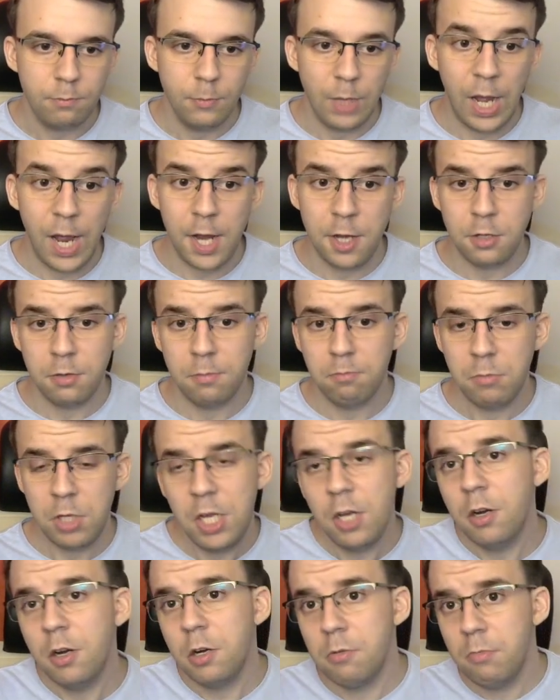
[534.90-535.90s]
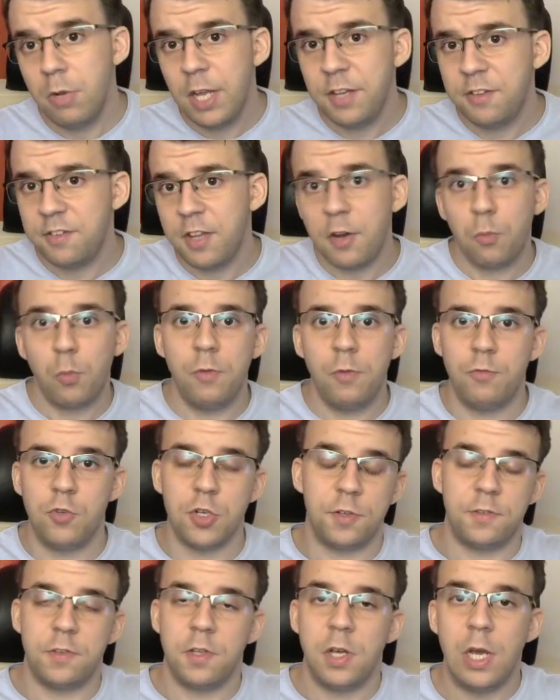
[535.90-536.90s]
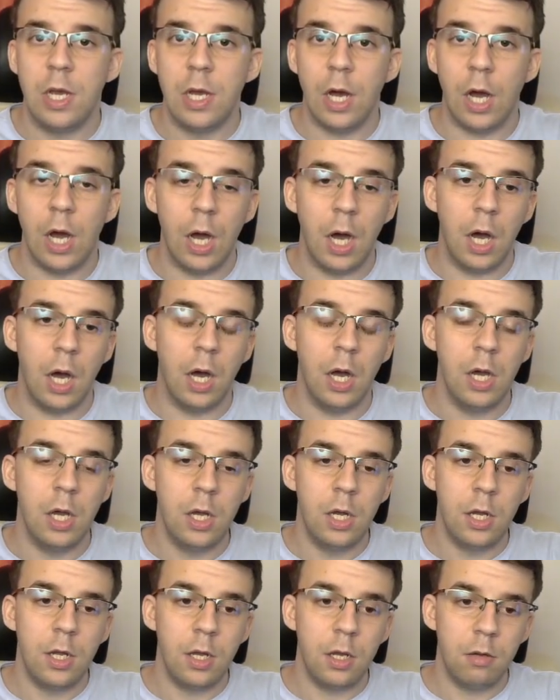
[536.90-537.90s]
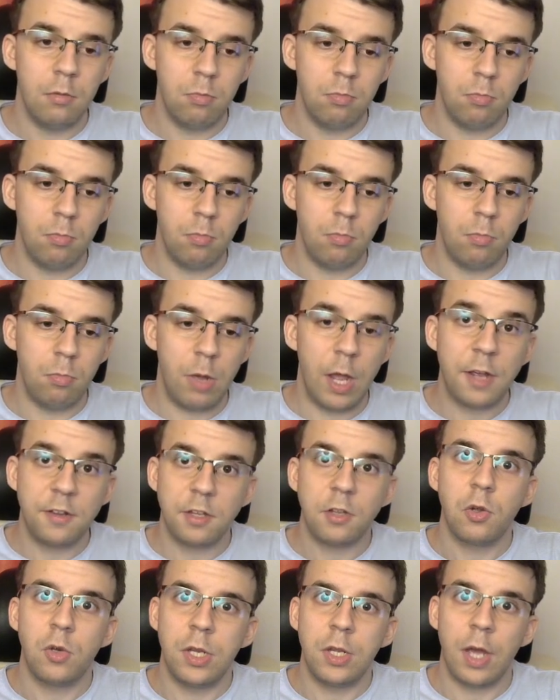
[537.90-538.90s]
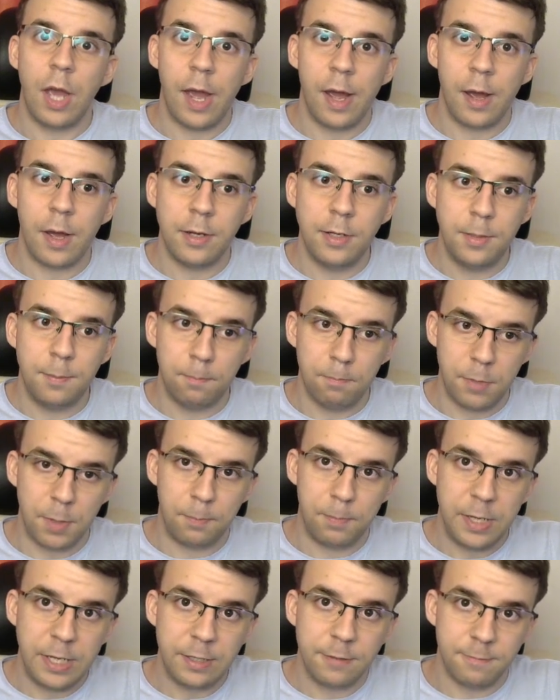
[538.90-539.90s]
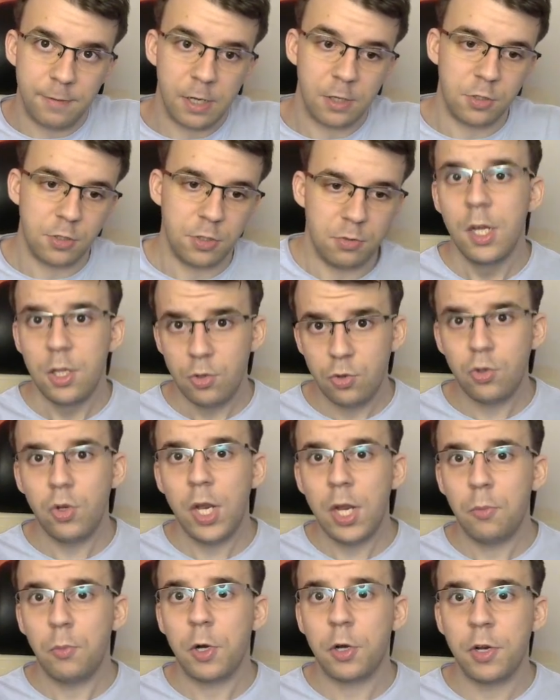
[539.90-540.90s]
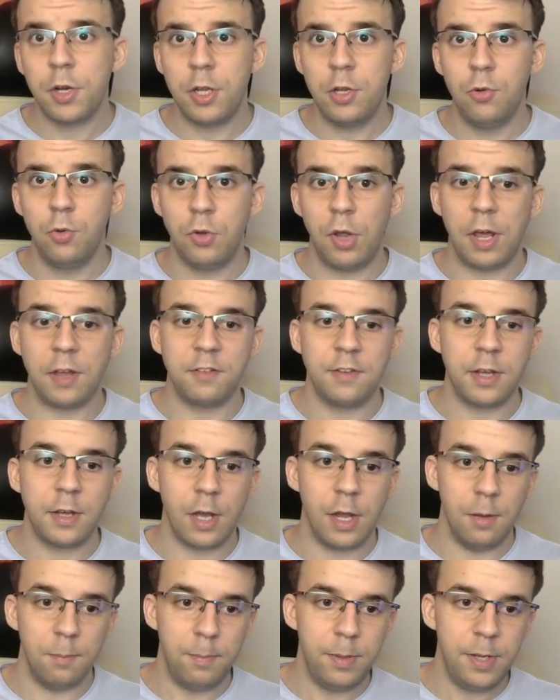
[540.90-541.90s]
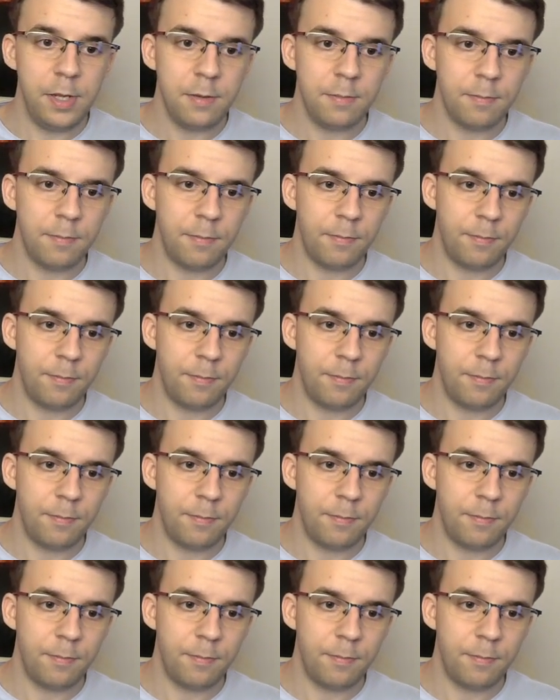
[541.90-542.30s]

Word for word: And here, let's start with just uh, executing the ping function. Today we're gonna use execlp.